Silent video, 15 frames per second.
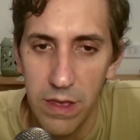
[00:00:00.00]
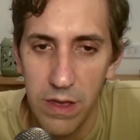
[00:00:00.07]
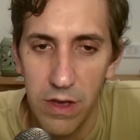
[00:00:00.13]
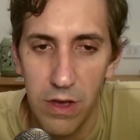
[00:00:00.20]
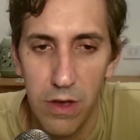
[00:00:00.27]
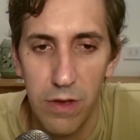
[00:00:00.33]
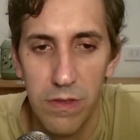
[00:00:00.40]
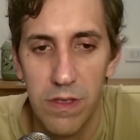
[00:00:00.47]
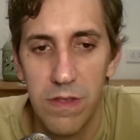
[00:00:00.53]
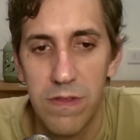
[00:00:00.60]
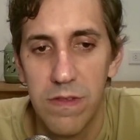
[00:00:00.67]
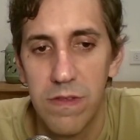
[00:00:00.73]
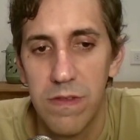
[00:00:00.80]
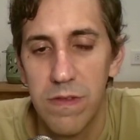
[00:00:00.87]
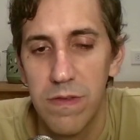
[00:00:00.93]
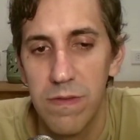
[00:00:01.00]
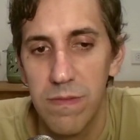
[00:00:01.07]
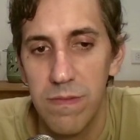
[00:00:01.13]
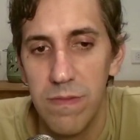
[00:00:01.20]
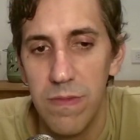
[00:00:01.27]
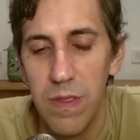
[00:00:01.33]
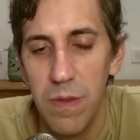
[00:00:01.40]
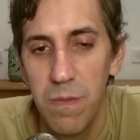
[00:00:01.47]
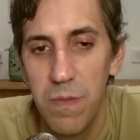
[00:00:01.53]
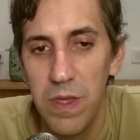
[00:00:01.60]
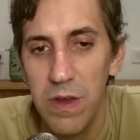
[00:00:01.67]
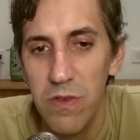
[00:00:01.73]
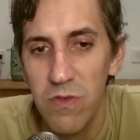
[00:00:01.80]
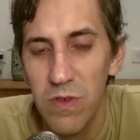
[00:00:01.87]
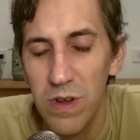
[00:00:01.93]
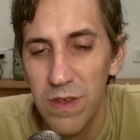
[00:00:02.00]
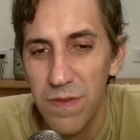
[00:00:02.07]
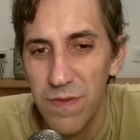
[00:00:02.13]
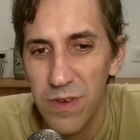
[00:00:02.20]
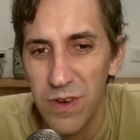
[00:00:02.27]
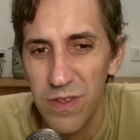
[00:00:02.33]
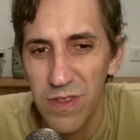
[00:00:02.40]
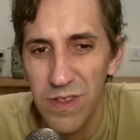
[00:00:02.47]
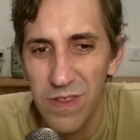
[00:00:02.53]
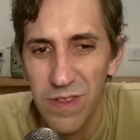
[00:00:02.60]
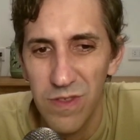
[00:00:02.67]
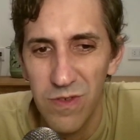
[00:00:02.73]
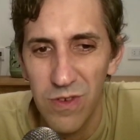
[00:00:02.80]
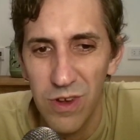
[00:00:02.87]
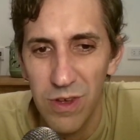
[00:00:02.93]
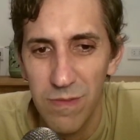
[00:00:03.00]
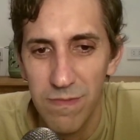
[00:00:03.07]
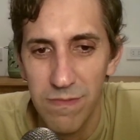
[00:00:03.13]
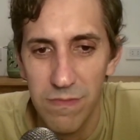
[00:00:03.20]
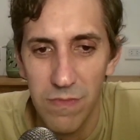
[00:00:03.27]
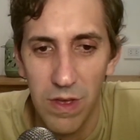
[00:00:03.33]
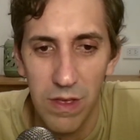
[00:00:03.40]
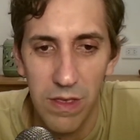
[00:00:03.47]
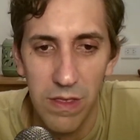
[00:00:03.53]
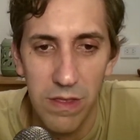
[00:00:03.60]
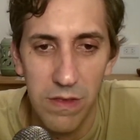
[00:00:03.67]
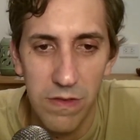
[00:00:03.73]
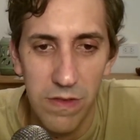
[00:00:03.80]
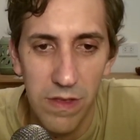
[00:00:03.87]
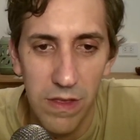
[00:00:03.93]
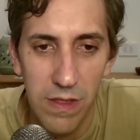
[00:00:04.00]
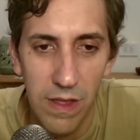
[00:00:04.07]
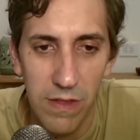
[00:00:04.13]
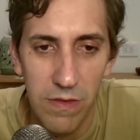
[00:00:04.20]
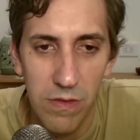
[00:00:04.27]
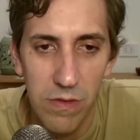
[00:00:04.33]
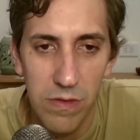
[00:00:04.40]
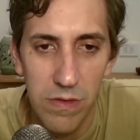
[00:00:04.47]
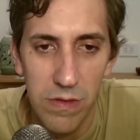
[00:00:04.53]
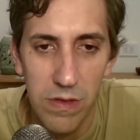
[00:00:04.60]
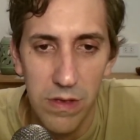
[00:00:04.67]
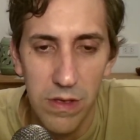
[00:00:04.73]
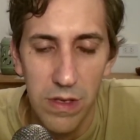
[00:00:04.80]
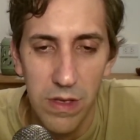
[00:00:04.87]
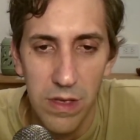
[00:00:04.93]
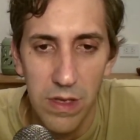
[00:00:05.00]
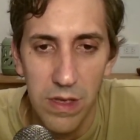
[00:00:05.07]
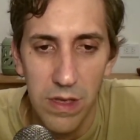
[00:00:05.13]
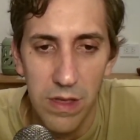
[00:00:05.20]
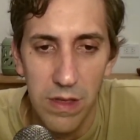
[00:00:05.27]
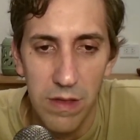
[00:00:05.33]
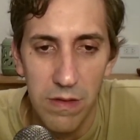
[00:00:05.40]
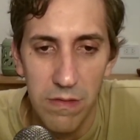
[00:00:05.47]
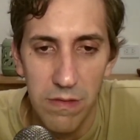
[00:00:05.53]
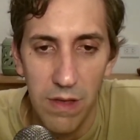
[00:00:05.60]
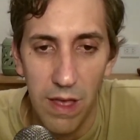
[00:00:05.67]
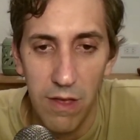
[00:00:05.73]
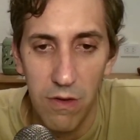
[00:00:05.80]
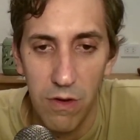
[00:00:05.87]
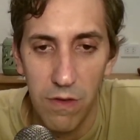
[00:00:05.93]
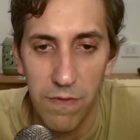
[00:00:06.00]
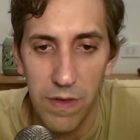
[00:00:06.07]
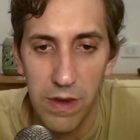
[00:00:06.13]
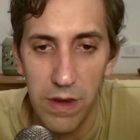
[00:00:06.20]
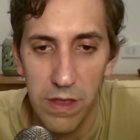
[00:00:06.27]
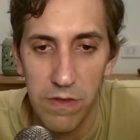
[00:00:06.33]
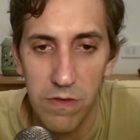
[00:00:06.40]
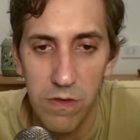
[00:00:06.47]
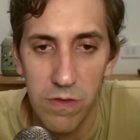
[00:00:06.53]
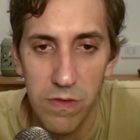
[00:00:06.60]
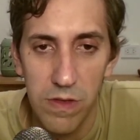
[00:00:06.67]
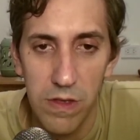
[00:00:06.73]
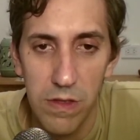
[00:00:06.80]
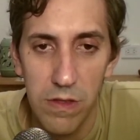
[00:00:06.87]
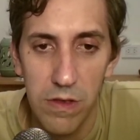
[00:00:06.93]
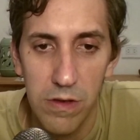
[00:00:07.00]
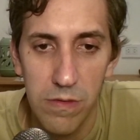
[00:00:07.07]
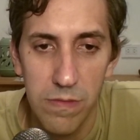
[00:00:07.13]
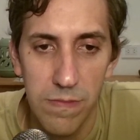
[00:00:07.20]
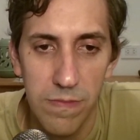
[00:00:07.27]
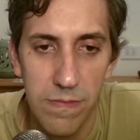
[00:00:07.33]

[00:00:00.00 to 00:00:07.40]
Oh, this virtually forces a draw. Well, he didn't see it, that's good. I don't know if he needs to see it though.